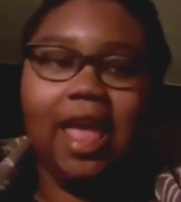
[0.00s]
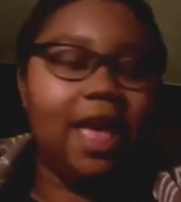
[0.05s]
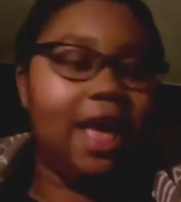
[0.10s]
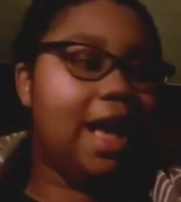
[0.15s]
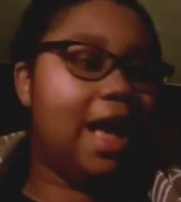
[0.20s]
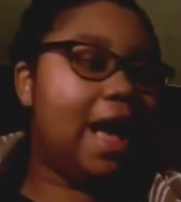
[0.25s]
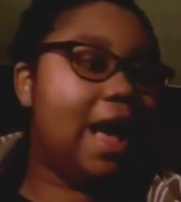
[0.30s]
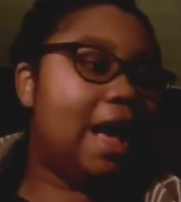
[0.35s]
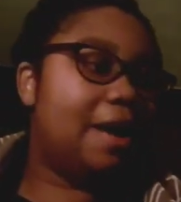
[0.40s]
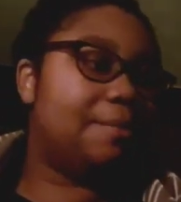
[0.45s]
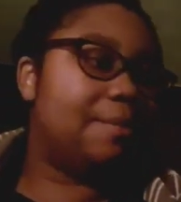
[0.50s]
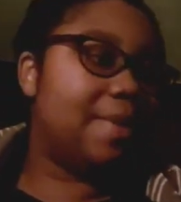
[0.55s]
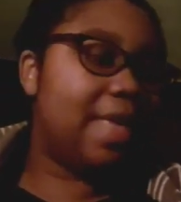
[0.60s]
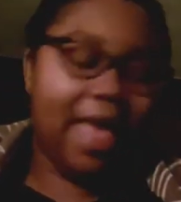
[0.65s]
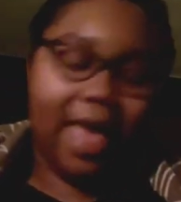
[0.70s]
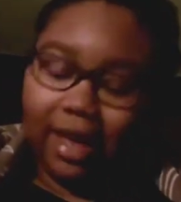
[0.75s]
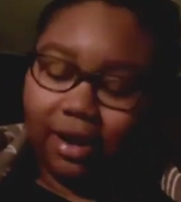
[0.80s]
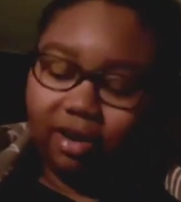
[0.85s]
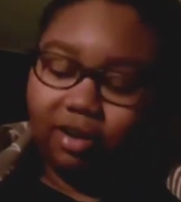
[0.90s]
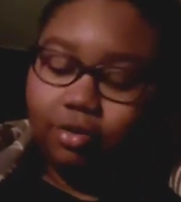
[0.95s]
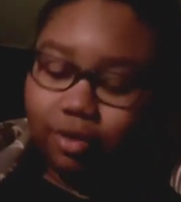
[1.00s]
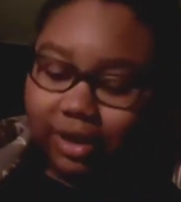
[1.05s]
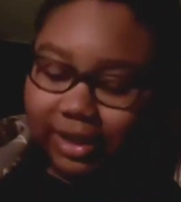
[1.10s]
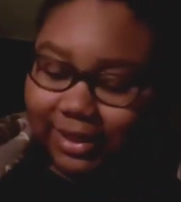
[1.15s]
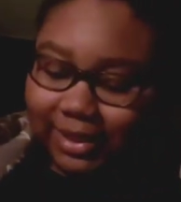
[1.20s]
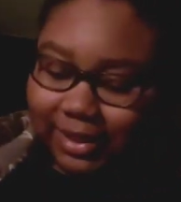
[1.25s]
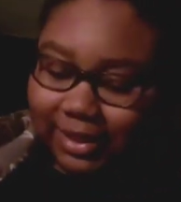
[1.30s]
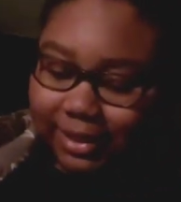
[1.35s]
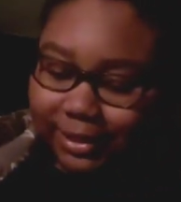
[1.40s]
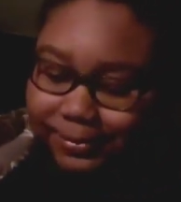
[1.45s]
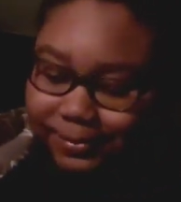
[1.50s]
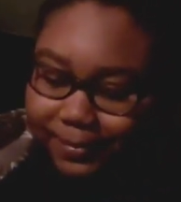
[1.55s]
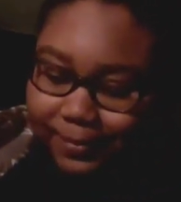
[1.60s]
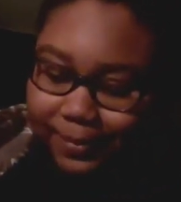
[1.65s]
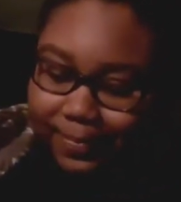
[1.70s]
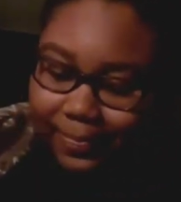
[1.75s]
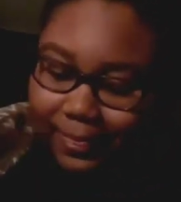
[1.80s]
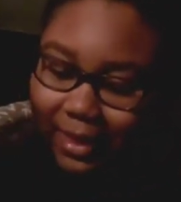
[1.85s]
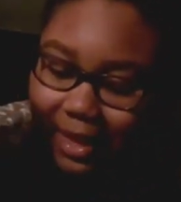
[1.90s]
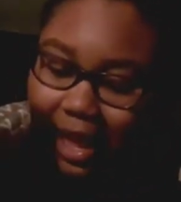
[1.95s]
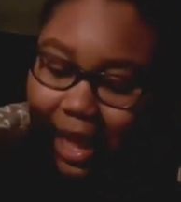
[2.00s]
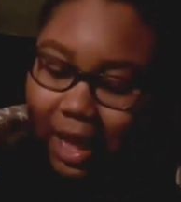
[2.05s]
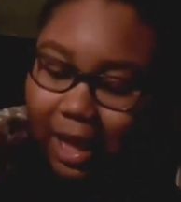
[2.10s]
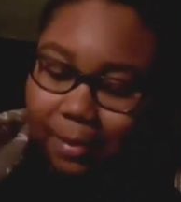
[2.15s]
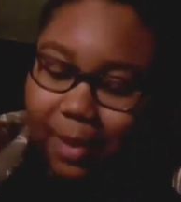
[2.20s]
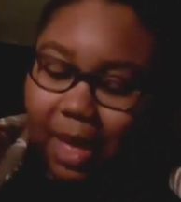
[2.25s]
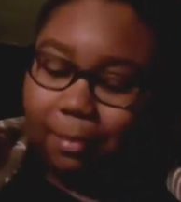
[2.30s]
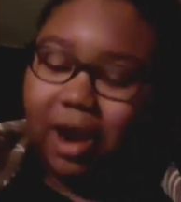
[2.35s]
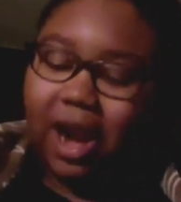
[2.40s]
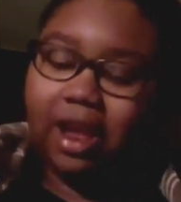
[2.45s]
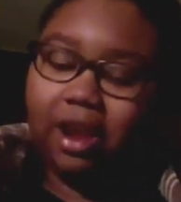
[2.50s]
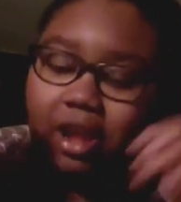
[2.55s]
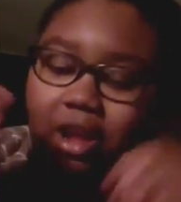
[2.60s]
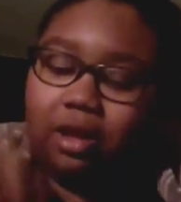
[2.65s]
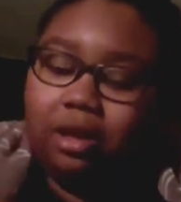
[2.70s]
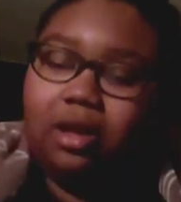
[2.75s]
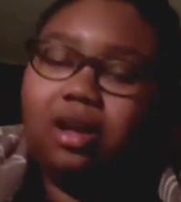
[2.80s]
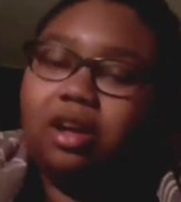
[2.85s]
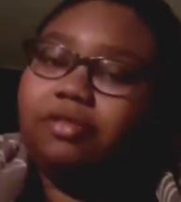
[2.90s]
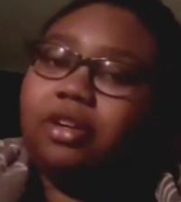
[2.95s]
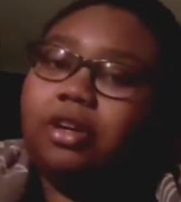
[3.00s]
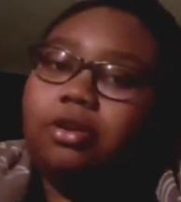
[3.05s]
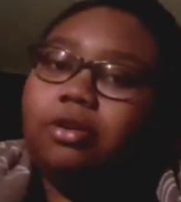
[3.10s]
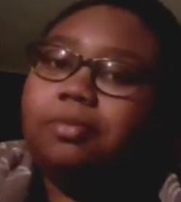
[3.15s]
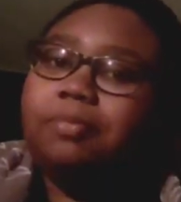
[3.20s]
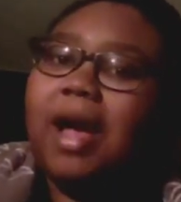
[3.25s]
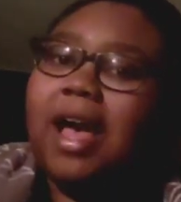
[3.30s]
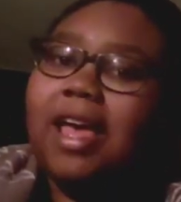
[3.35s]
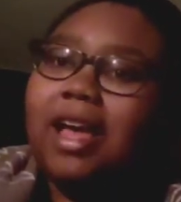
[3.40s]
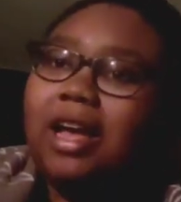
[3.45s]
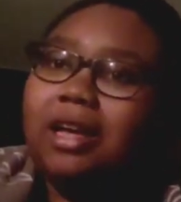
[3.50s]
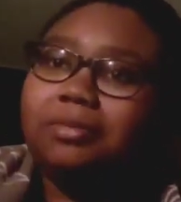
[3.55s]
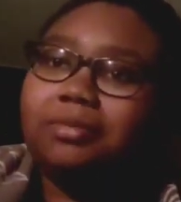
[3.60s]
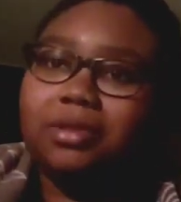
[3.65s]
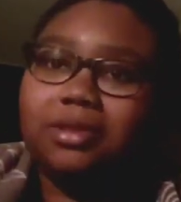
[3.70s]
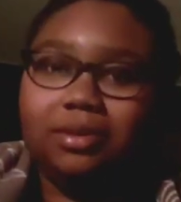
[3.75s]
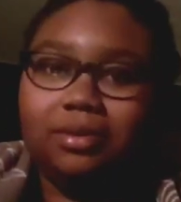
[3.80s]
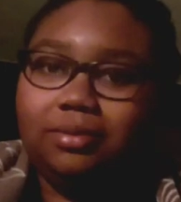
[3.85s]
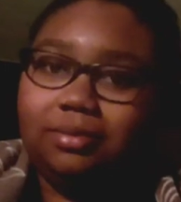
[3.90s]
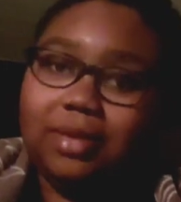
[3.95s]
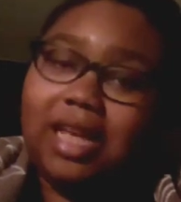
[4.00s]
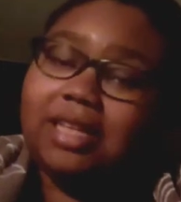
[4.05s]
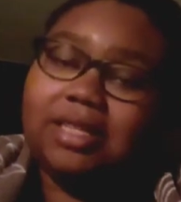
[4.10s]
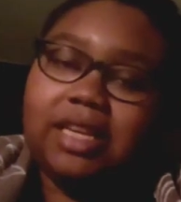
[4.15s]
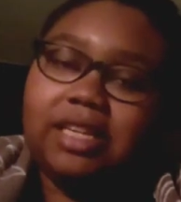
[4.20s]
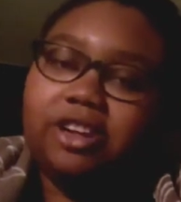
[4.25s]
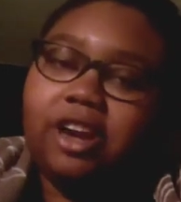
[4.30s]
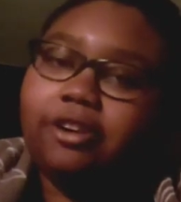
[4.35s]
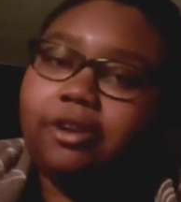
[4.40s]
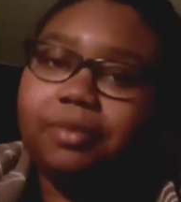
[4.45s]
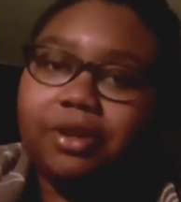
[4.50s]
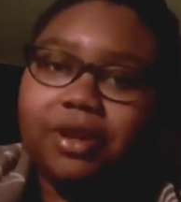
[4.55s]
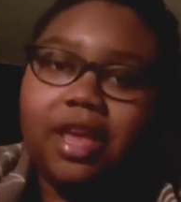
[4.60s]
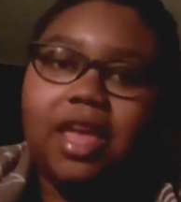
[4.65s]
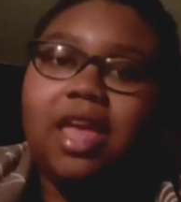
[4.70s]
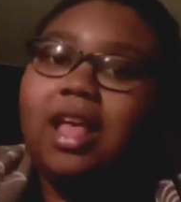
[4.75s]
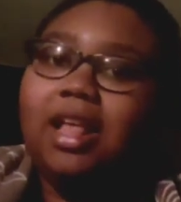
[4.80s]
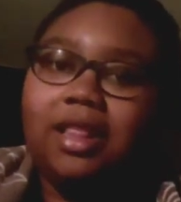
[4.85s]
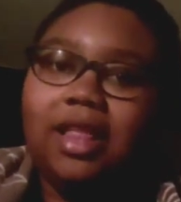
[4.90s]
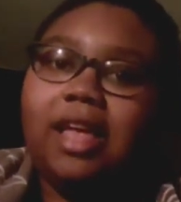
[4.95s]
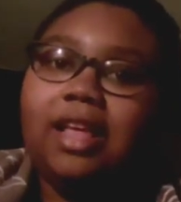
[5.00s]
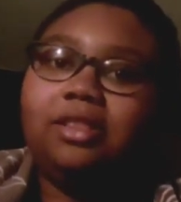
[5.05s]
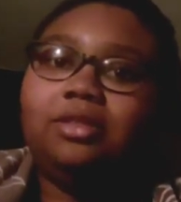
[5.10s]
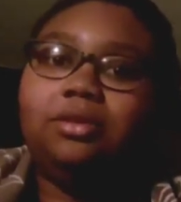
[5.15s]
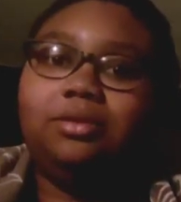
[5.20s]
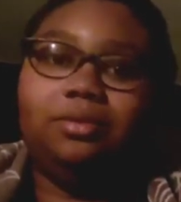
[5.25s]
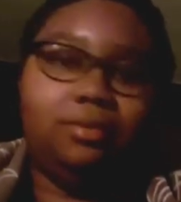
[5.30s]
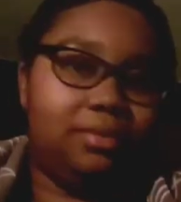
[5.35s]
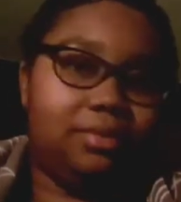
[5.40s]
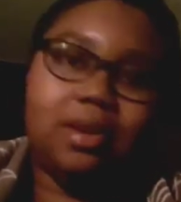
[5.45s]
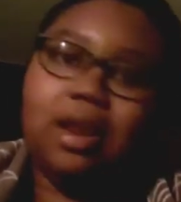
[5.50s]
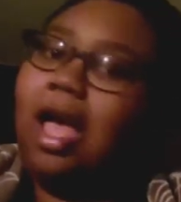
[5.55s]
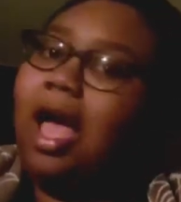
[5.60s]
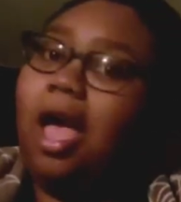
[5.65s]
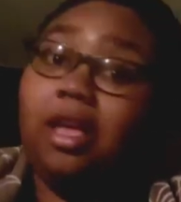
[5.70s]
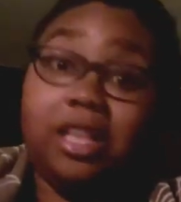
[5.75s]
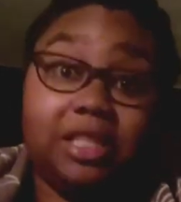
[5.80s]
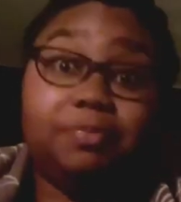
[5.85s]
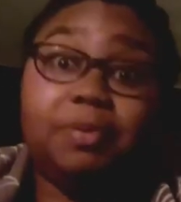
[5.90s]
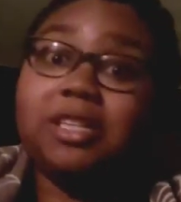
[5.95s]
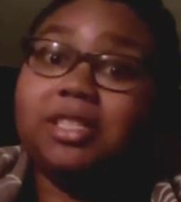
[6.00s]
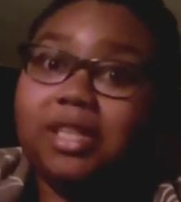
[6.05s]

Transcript: Maas, Crescent City, and of course, Empire of Gold by S.A. Chakraborty.